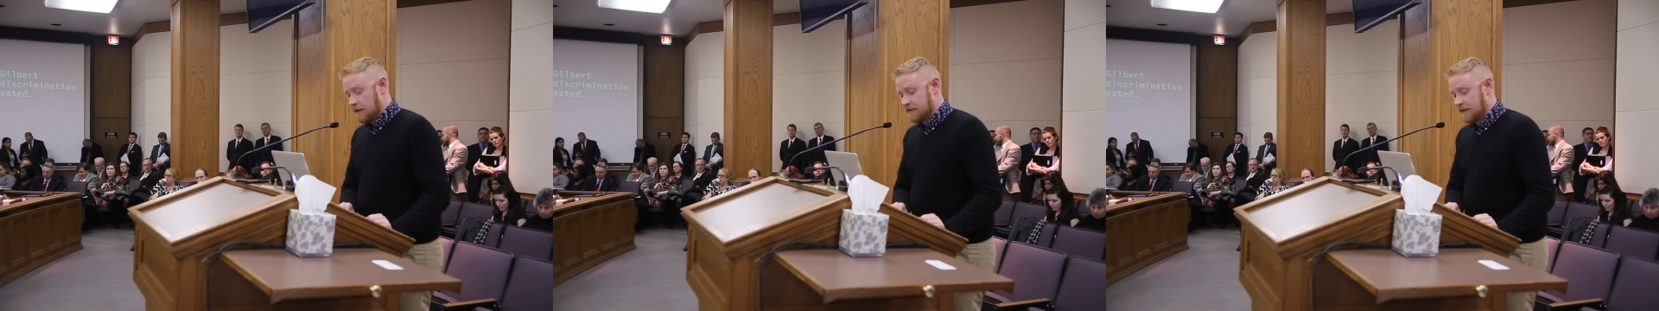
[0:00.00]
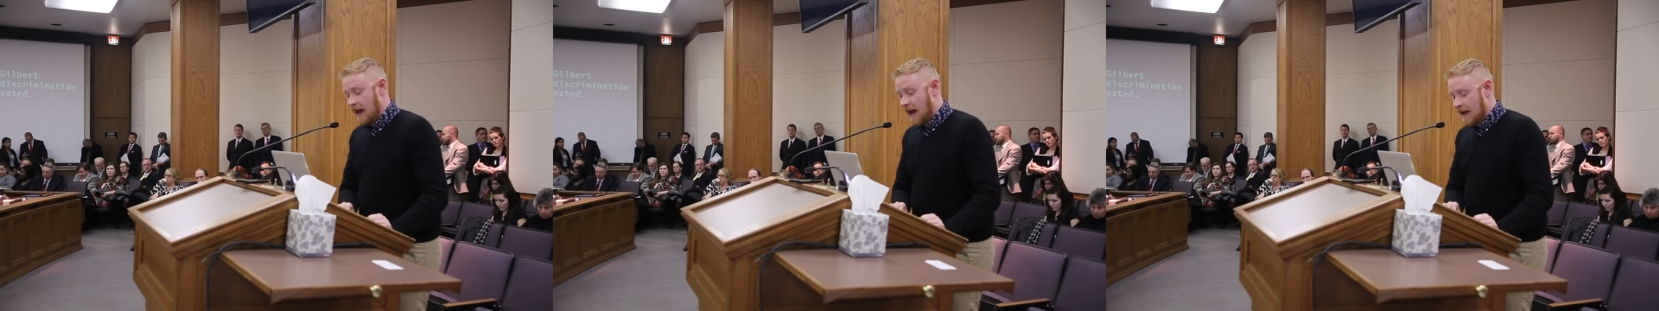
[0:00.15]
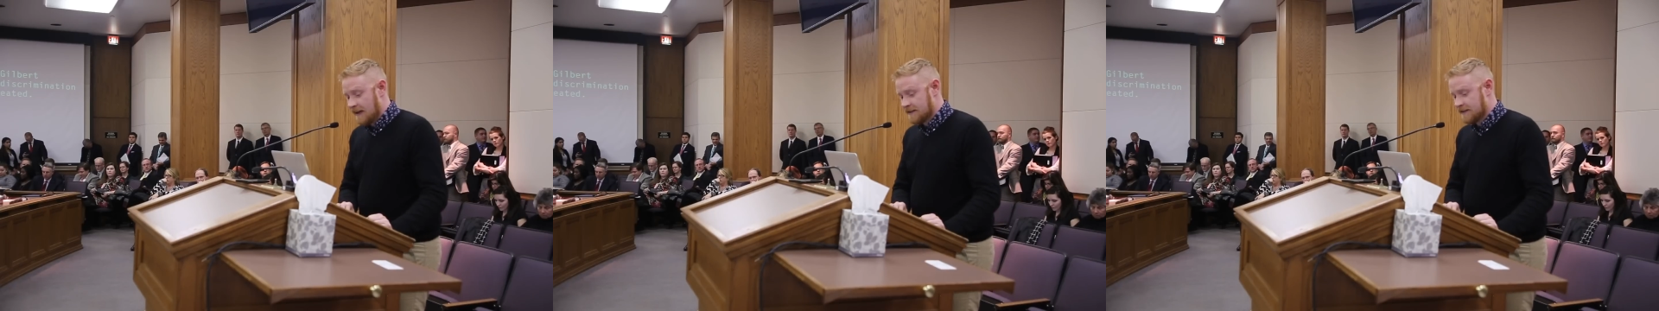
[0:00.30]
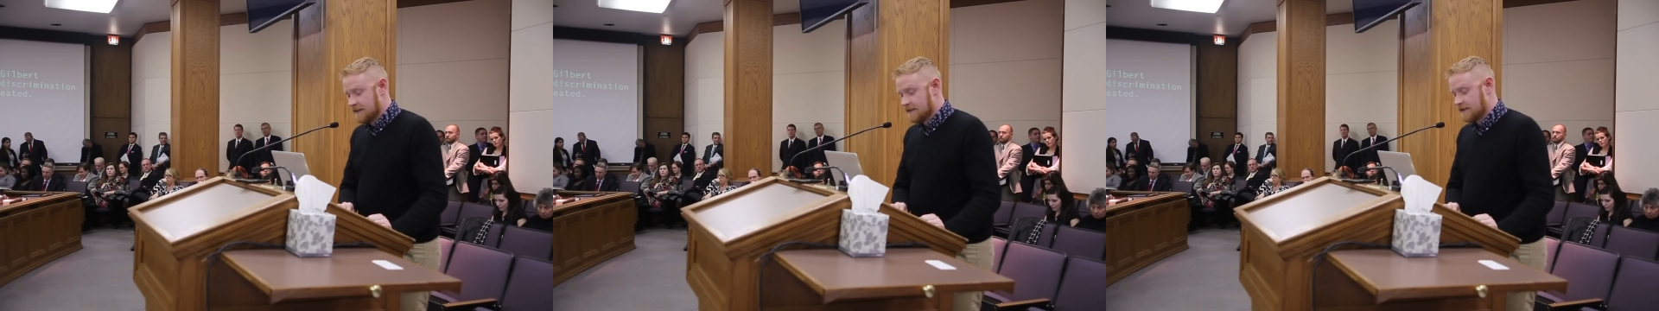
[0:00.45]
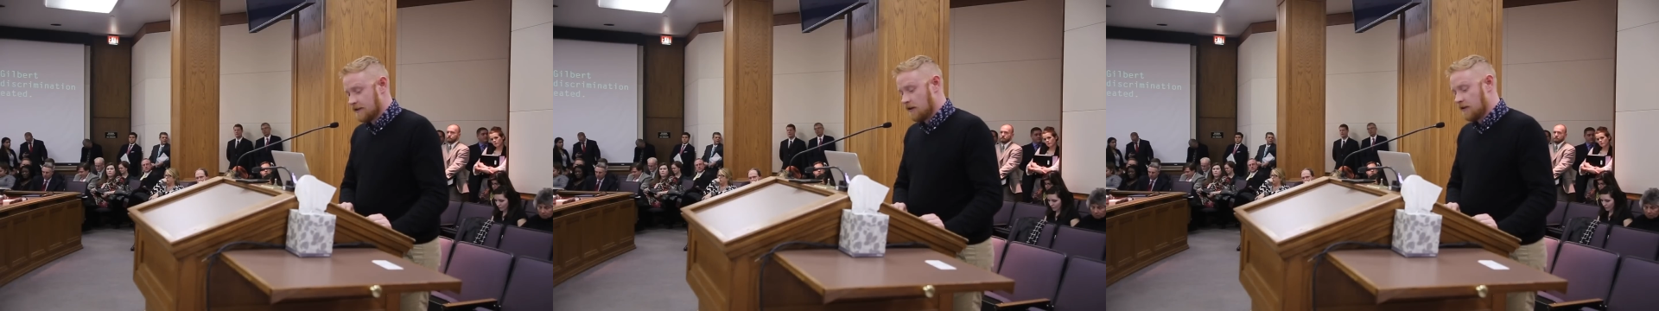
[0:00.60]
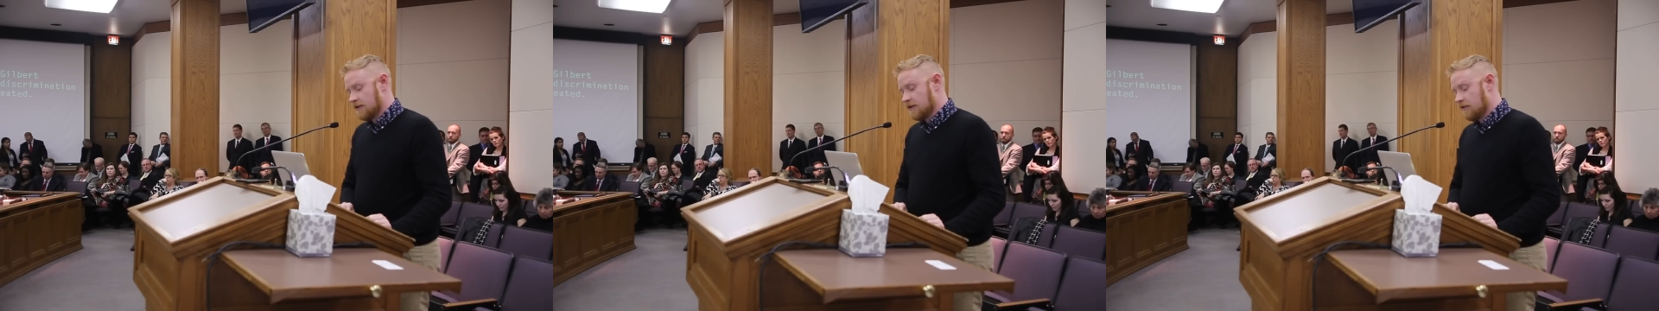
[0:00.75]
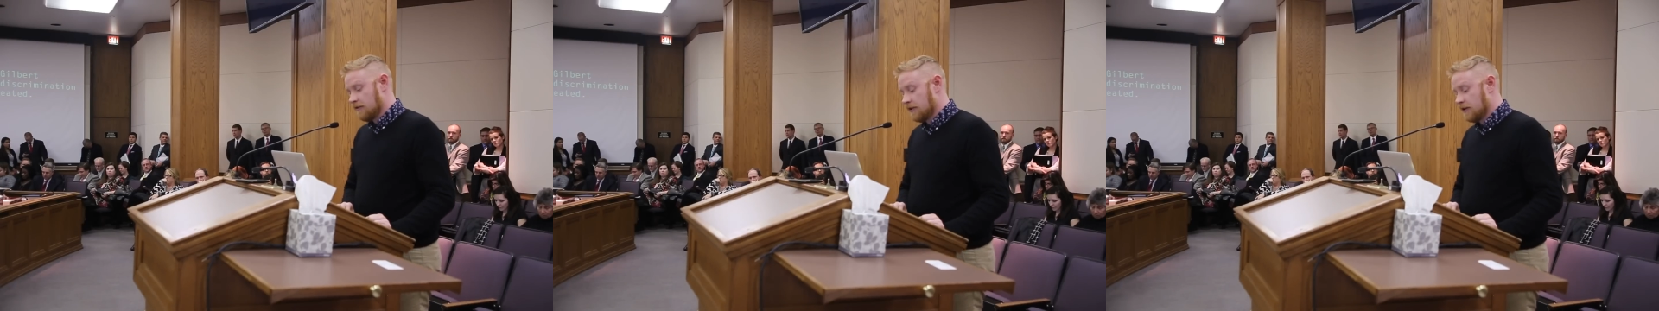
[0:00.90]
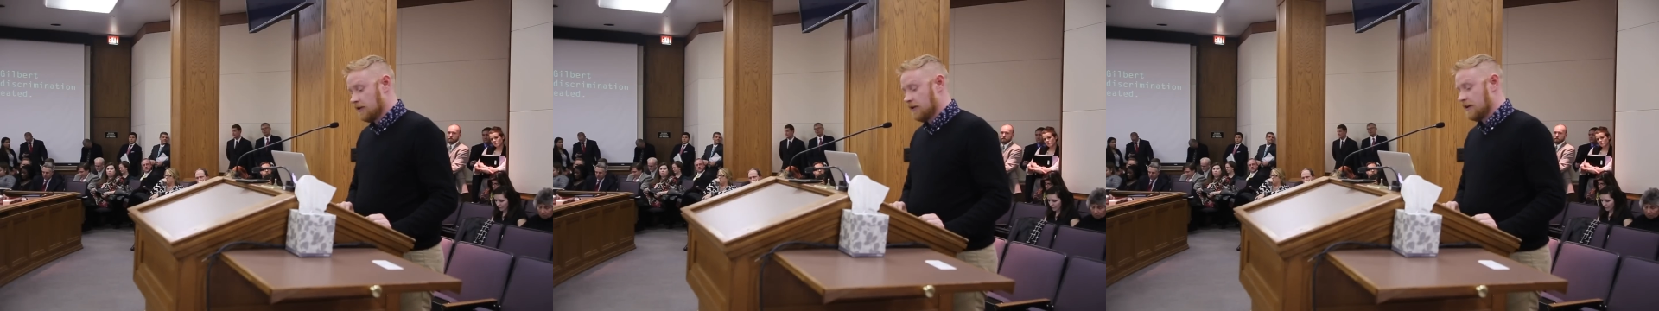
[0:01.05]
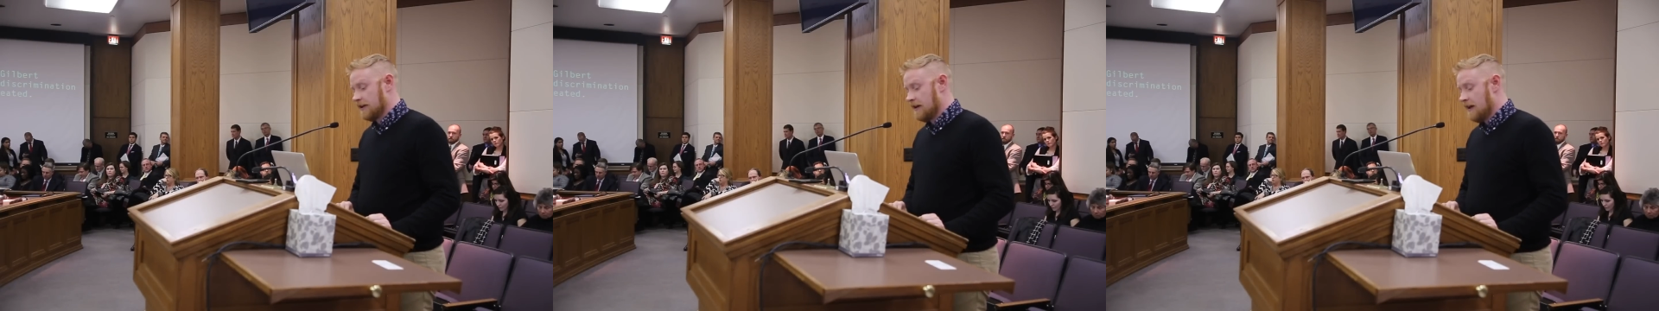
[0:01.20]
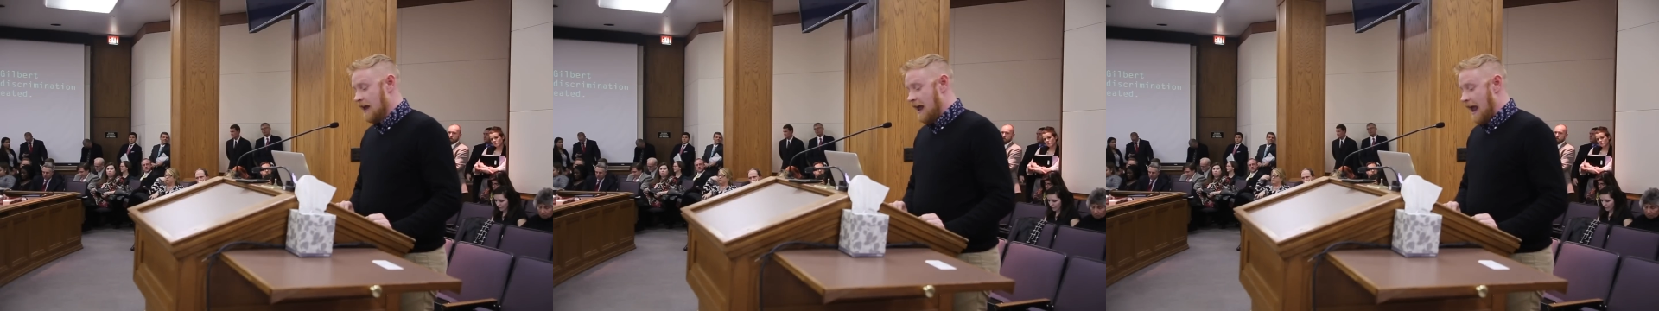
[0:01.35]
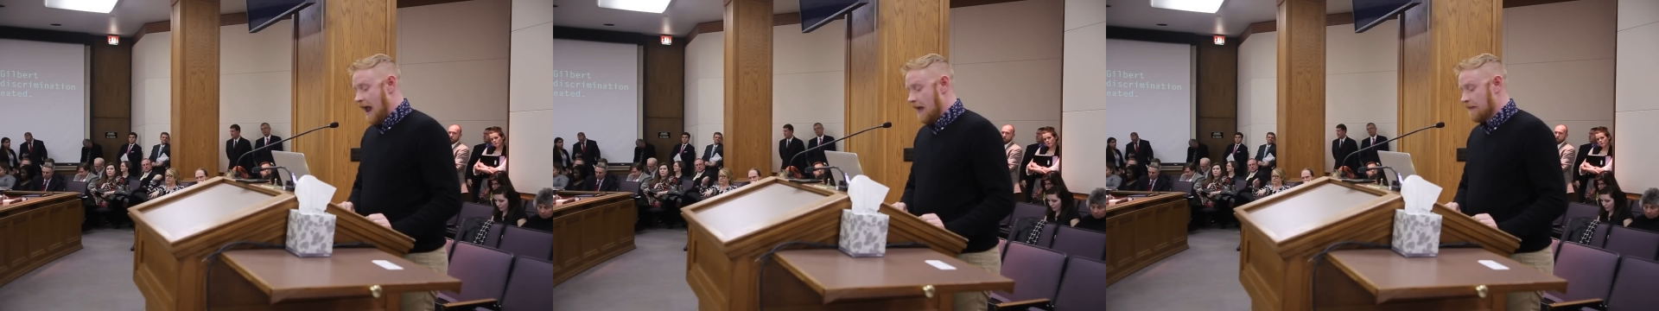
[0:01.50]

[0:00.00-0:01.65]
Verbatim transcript: their taxes are no good,